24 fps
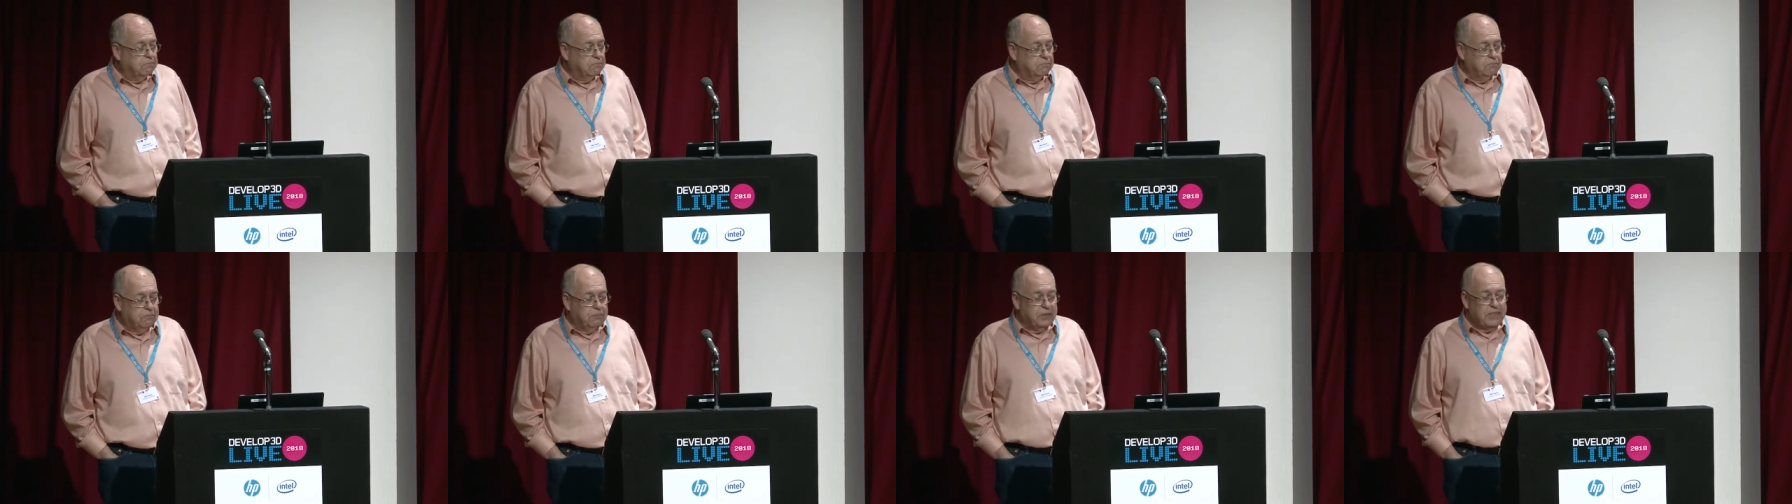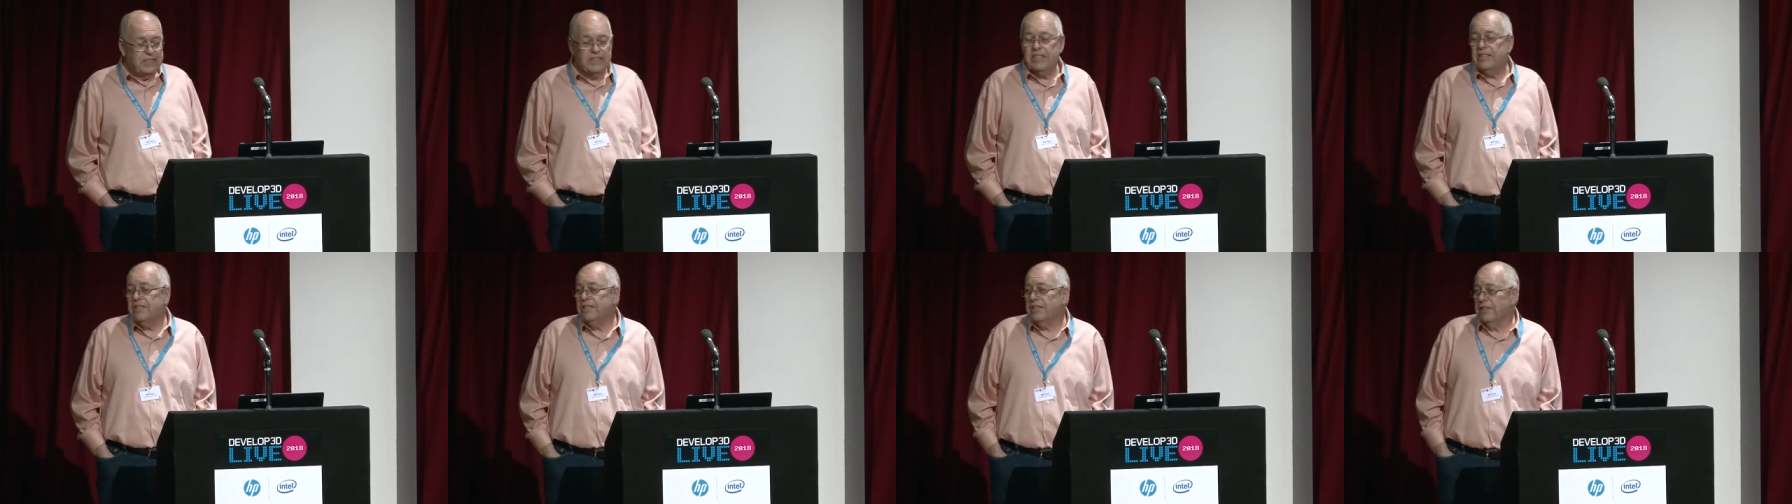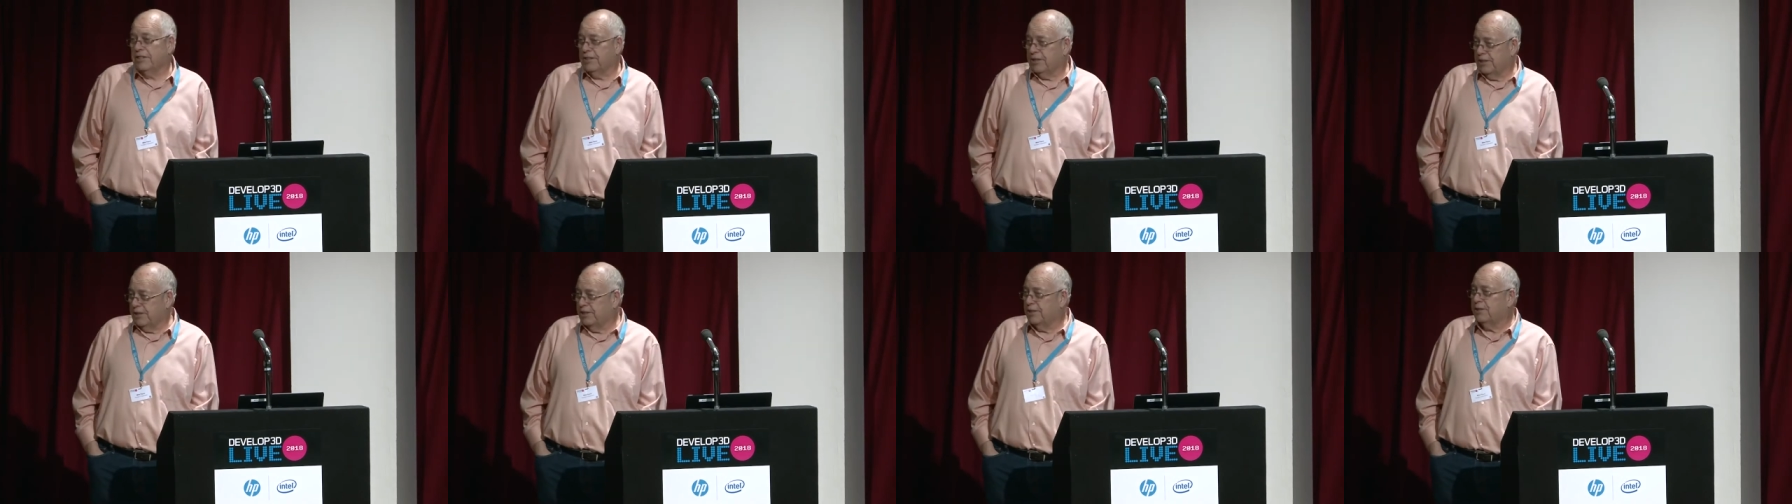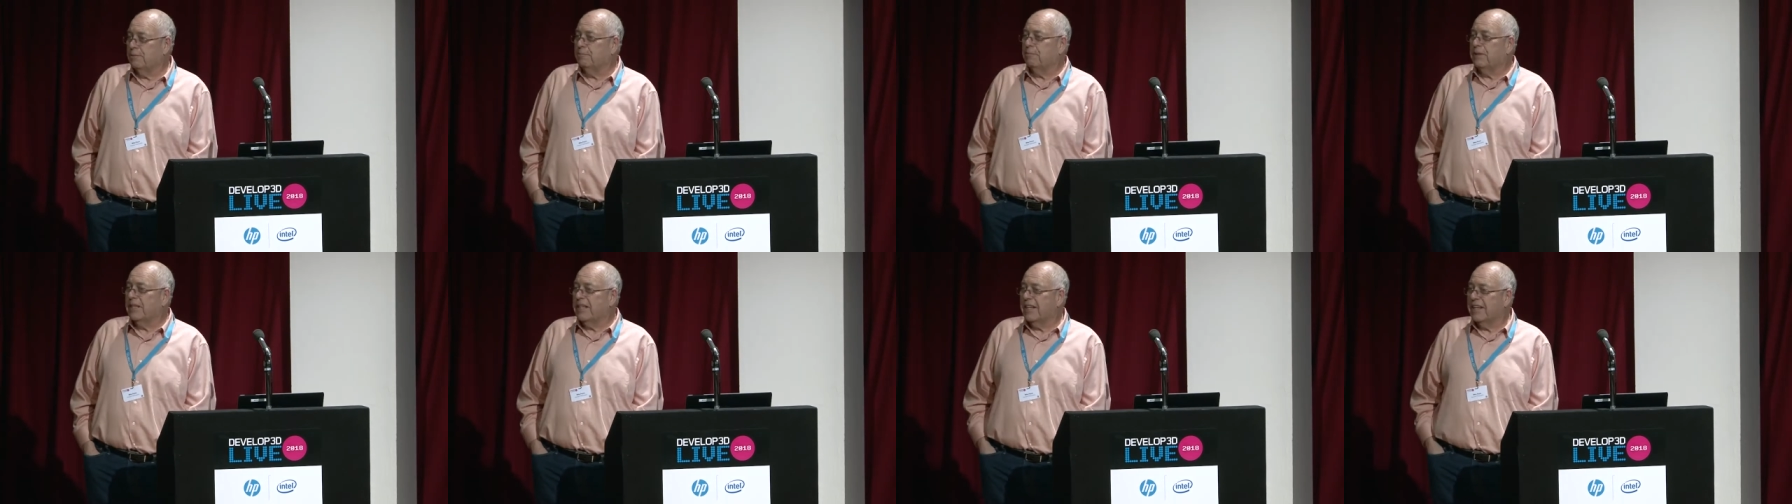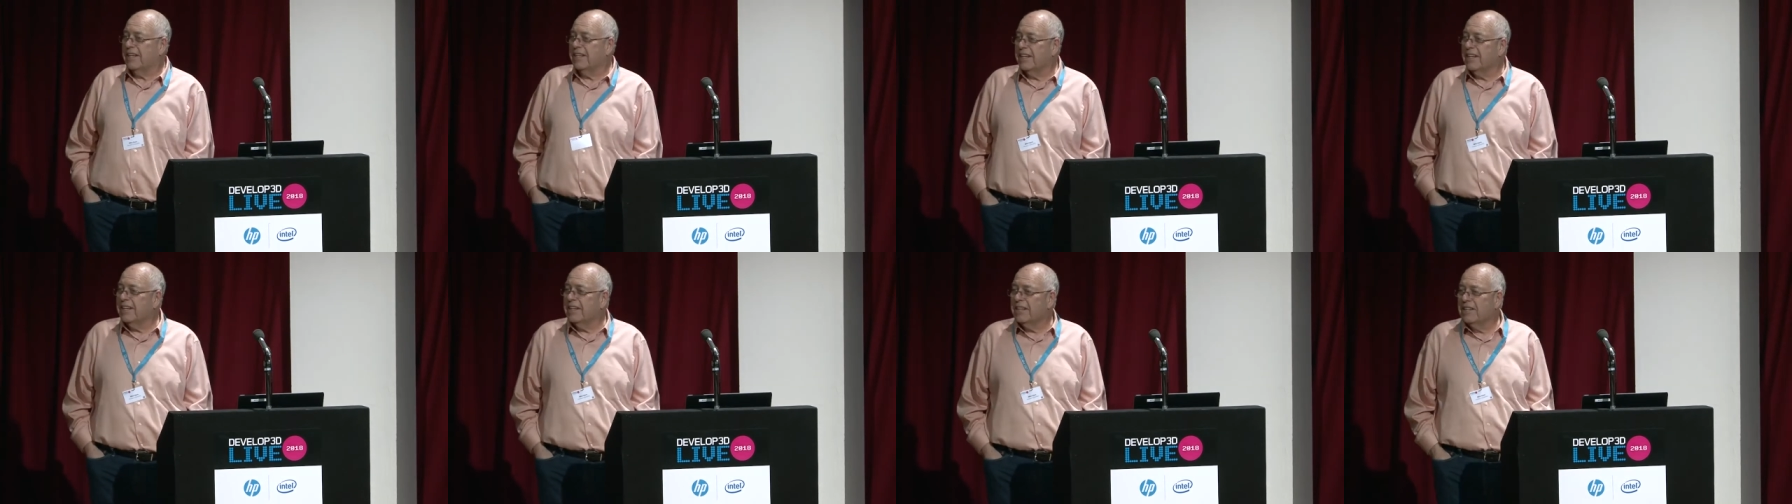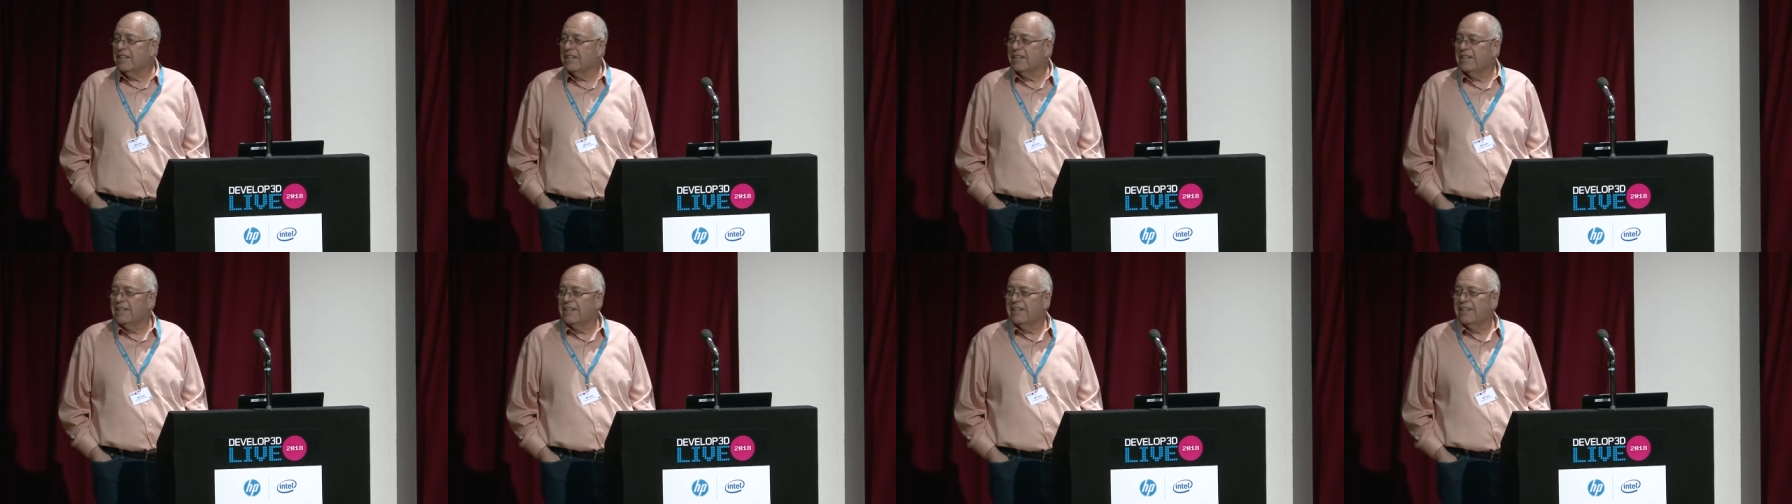we didn't in the beginning.
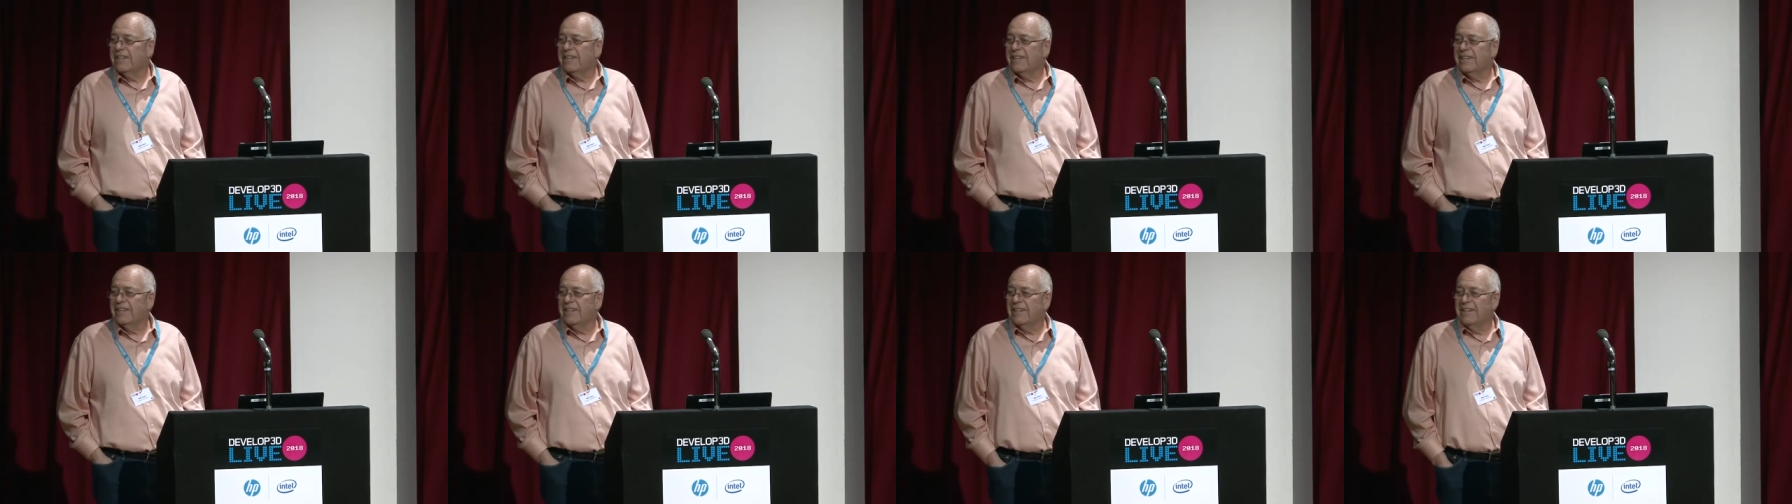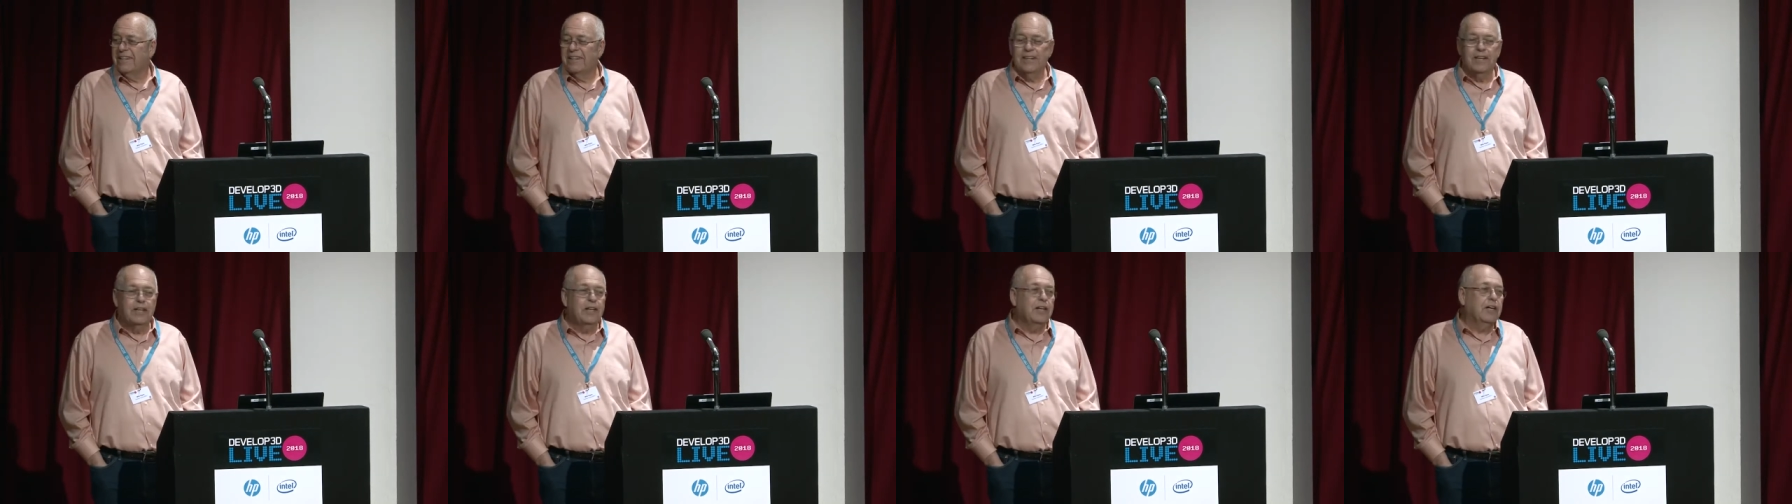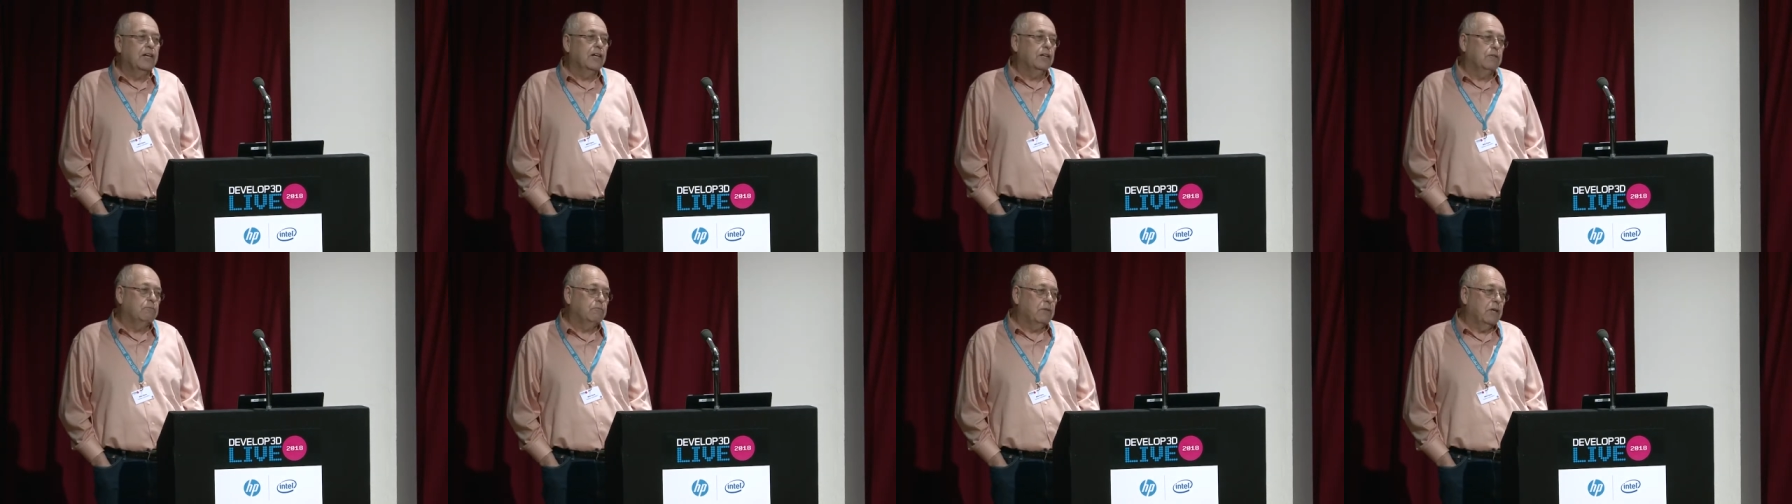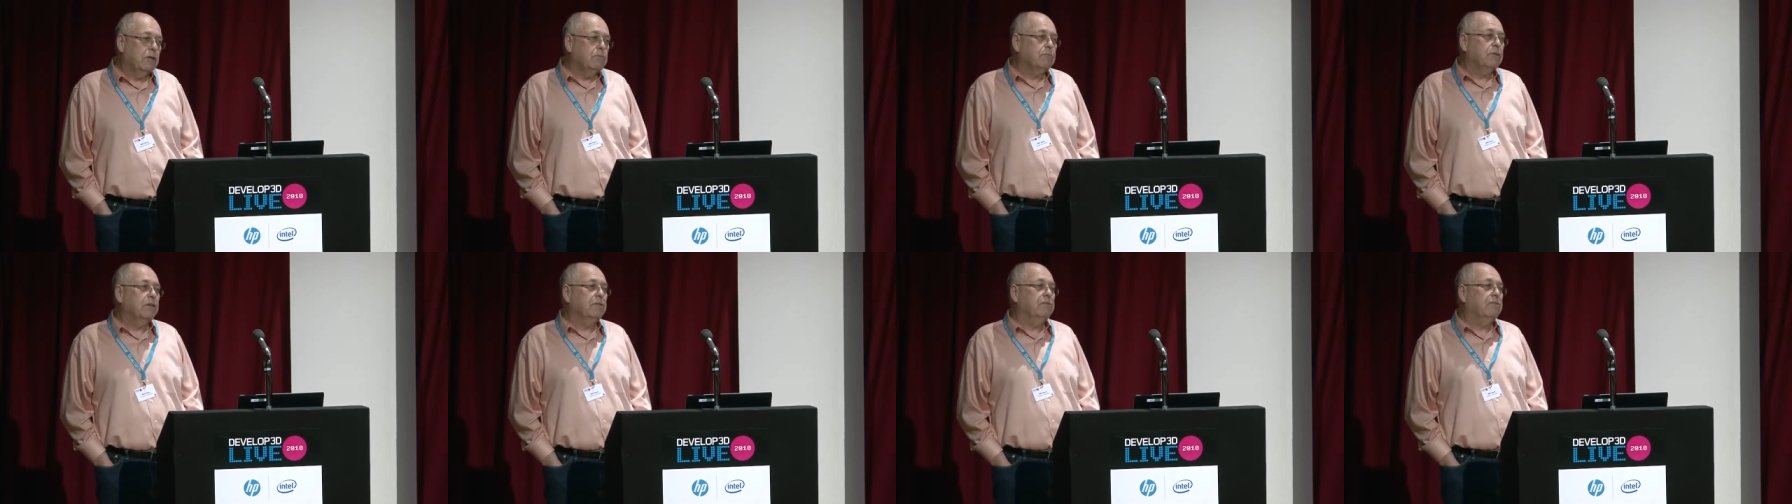And then we